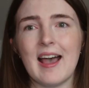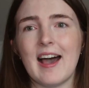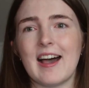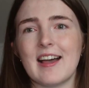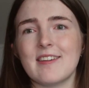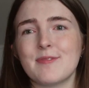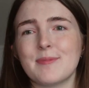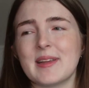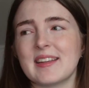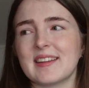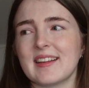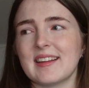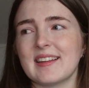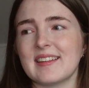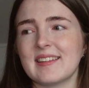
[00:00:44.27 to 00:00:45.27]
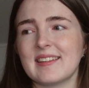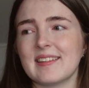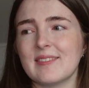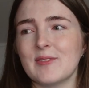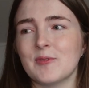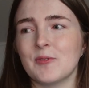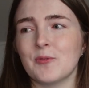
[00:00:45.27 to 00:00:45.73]
I've been like
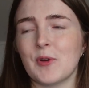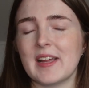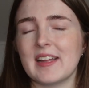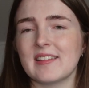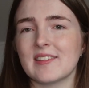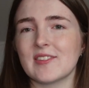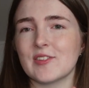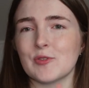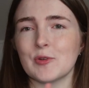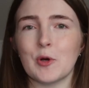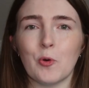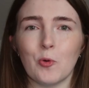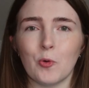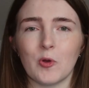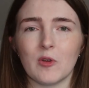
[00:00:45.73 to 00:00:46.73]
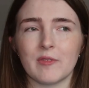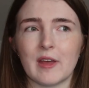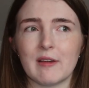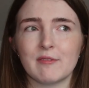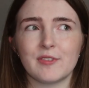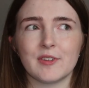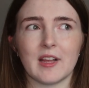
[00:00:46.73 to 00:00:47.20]
waiting to do a haul on
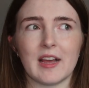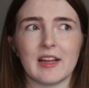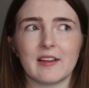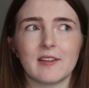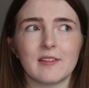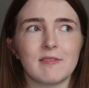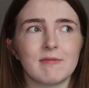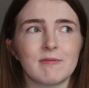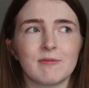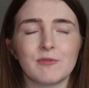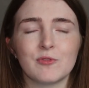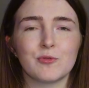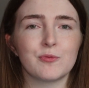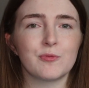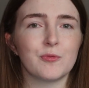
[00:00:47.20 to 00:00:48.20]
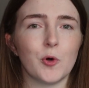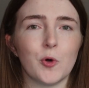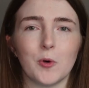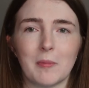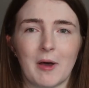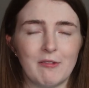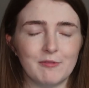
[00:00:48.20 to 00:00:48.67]
them for like
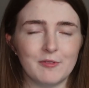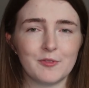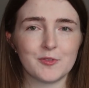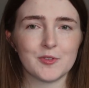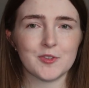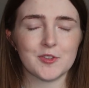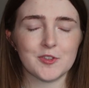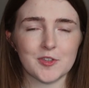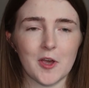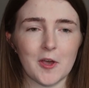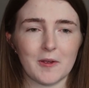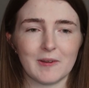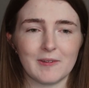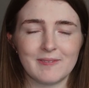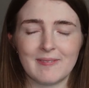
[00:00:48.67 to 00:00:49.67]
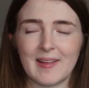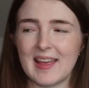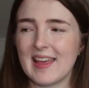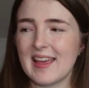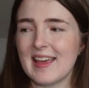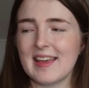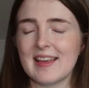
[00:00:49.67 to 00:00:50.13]
4 months. So
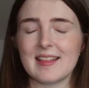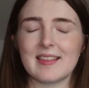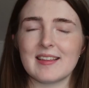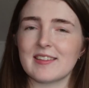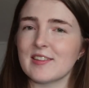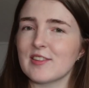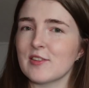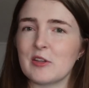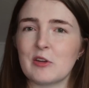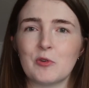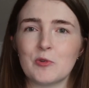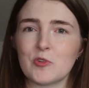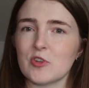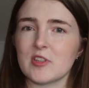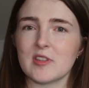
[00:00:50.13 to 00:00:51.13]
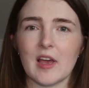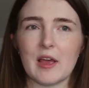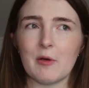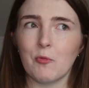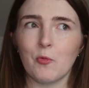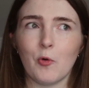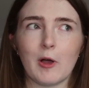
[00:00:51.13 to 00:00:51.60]
this isn't all just
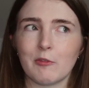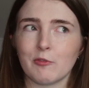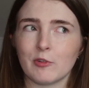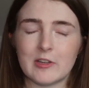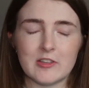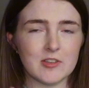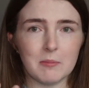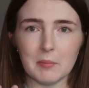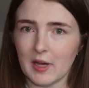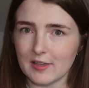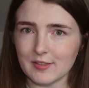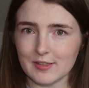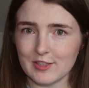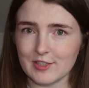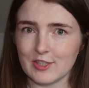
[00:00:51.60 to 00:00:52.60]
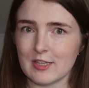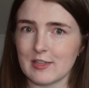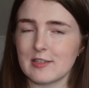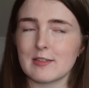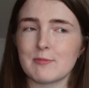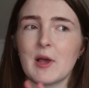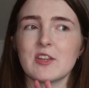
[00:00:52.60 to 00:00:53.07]
like one recent purchase. This
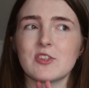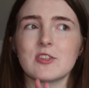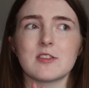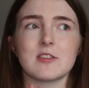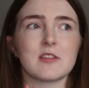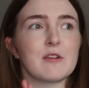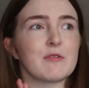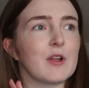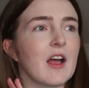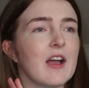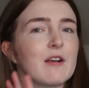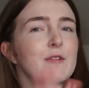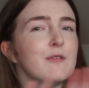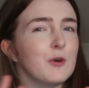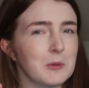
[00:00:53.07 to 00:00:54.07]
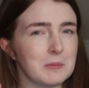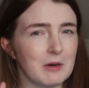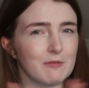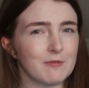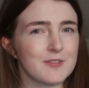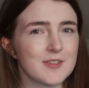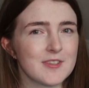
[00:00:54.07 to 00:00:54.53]
is purchases over like 4
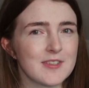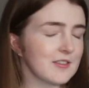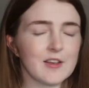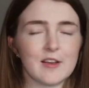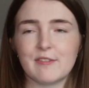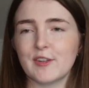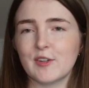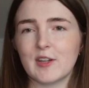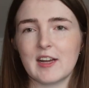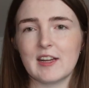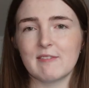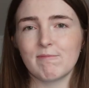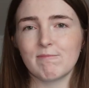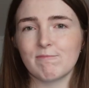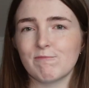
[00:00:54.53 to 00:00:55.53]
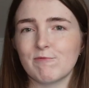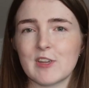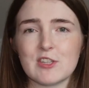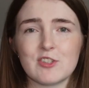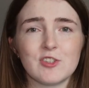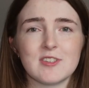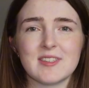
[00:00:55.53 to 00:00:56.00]
months. So I feel like
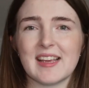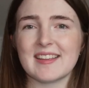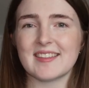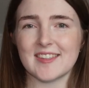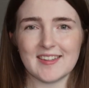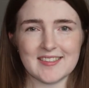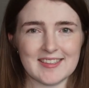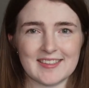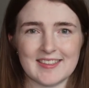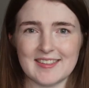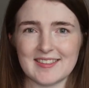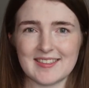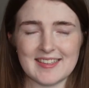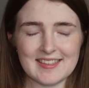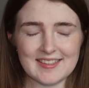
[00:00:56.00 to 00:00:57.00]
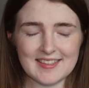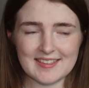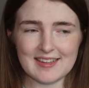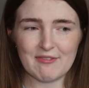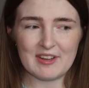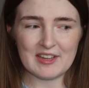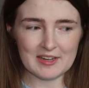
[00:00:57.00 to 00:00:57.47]
let's just get started because this is
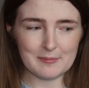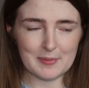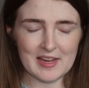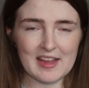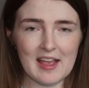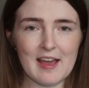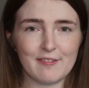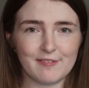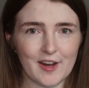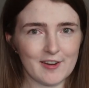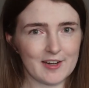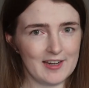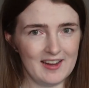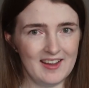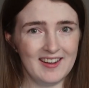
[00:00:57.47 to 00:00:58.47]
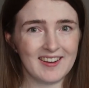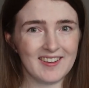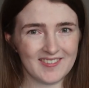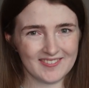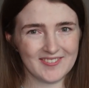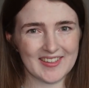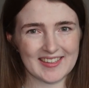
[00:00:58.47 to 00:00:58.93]
definitely going to be a very
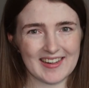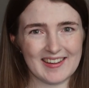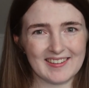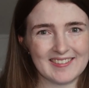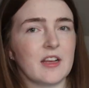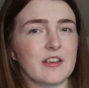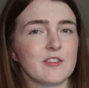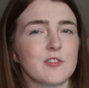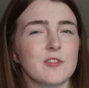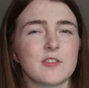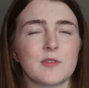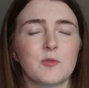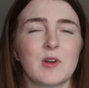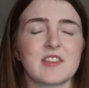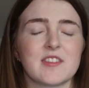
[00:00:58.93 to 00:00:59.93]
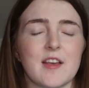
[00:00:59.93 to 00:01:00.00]
long video. Let's do some ones